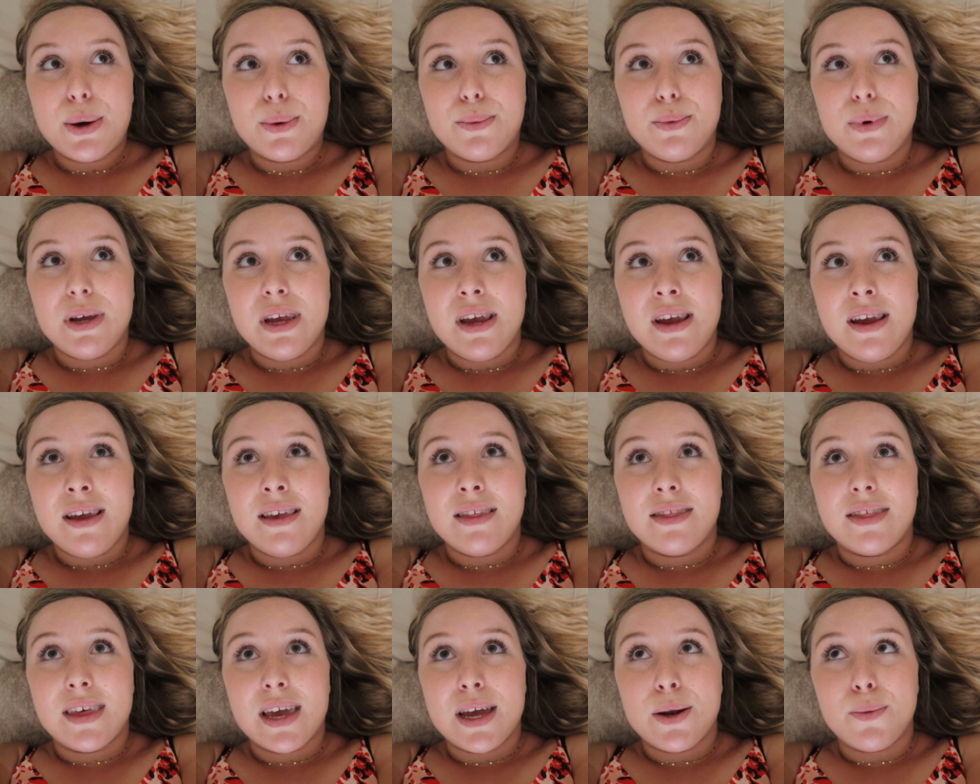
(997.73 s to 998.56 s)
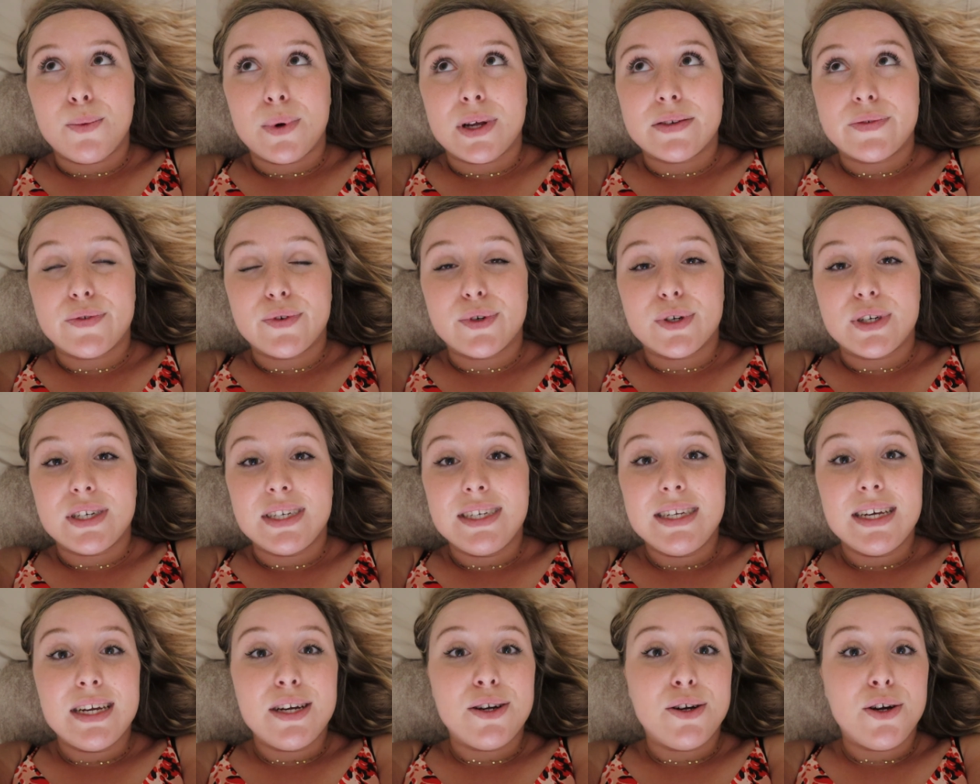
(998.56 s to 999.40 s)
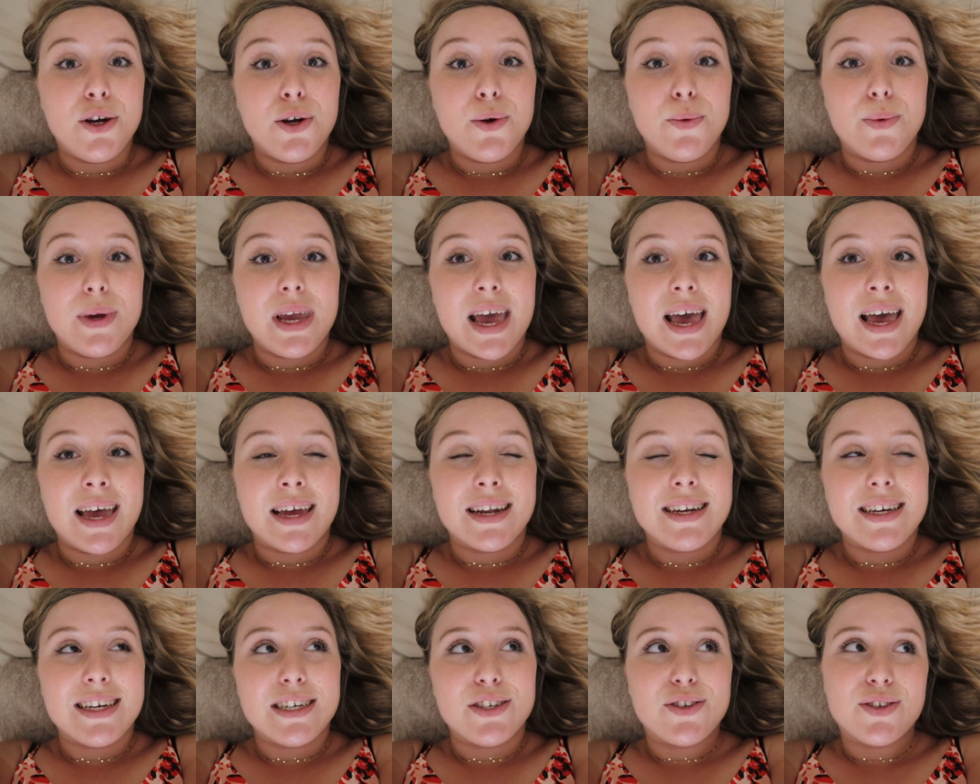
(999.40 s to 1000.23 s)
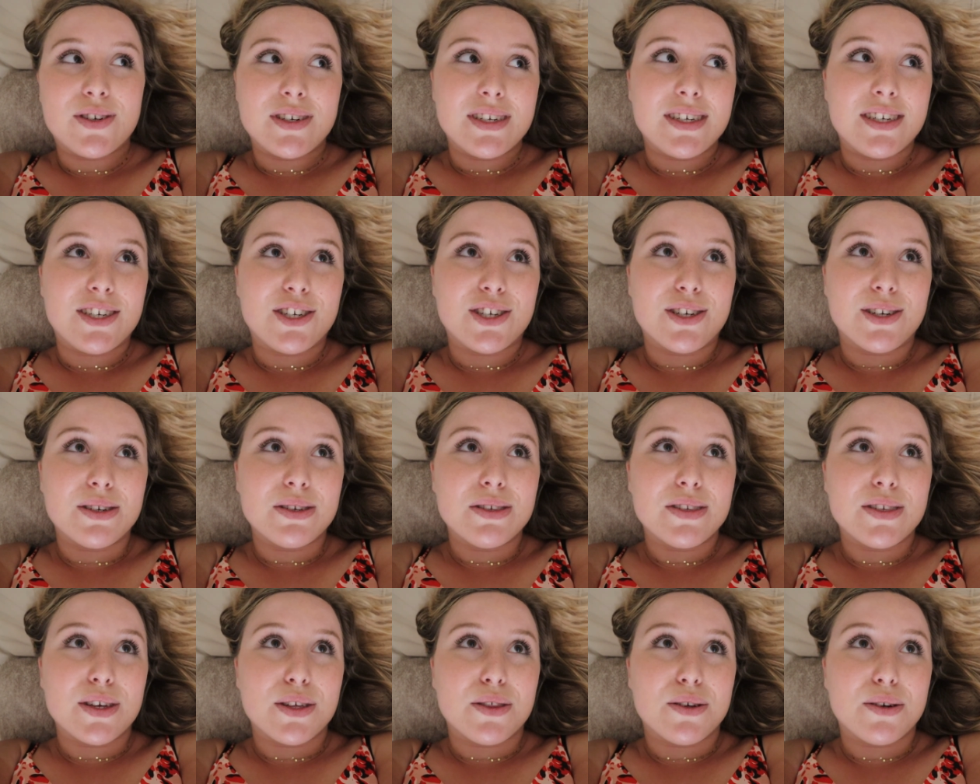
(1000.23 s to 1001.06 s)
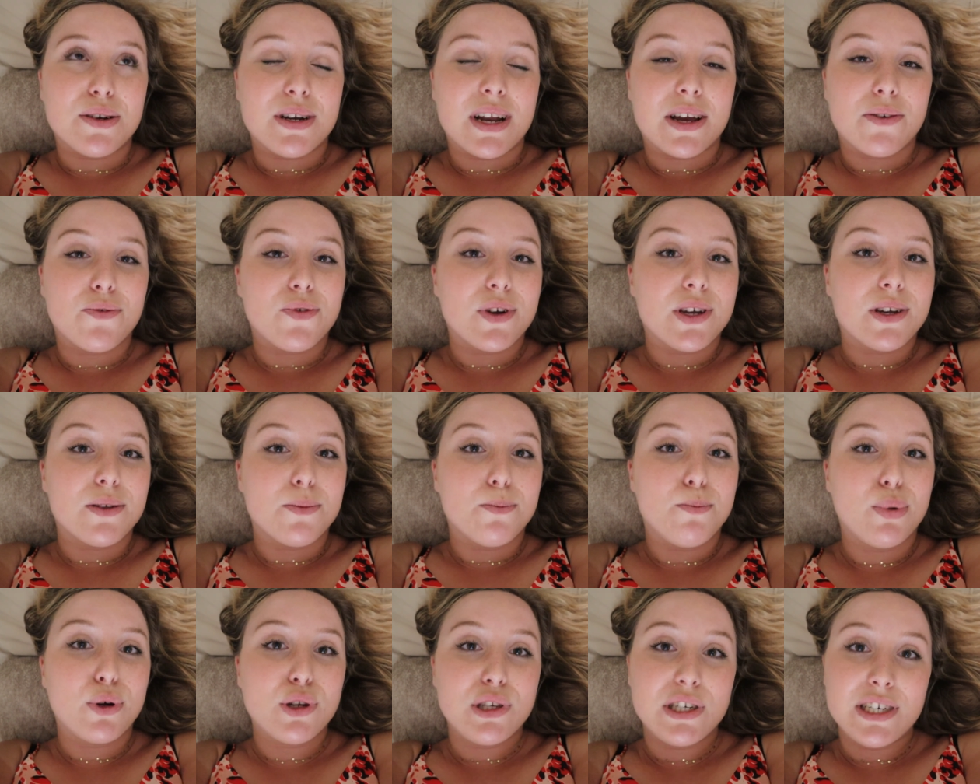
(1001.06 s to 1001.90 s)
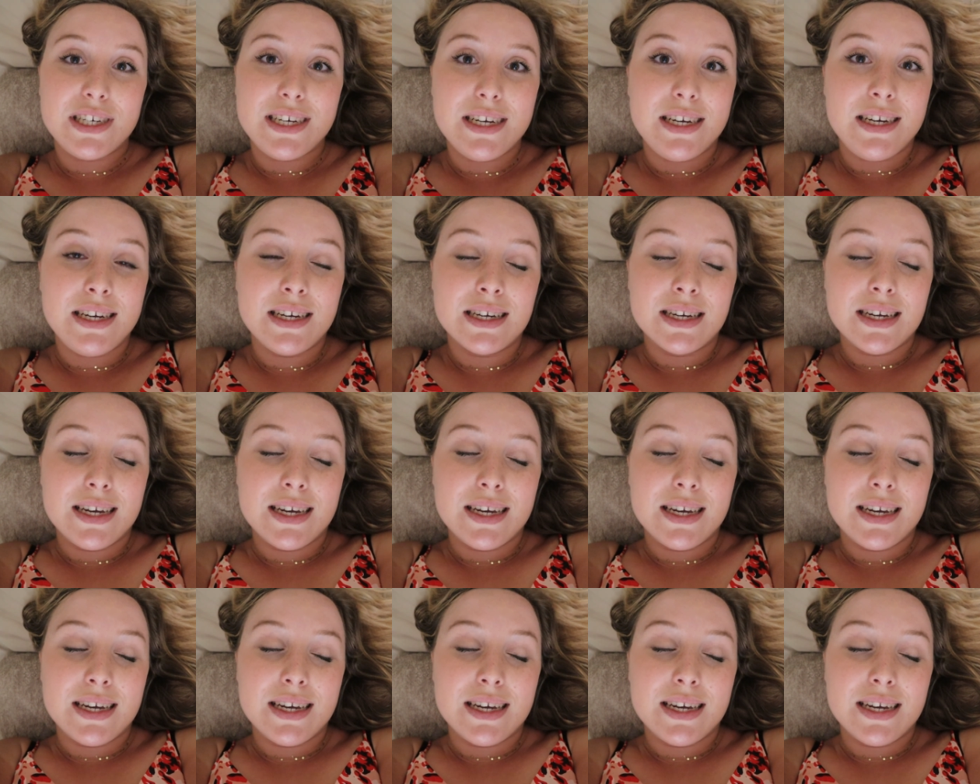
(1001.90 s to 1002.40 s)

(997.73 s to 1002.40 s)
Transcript: We then went for dinner. We had a traditional Southern African potjie,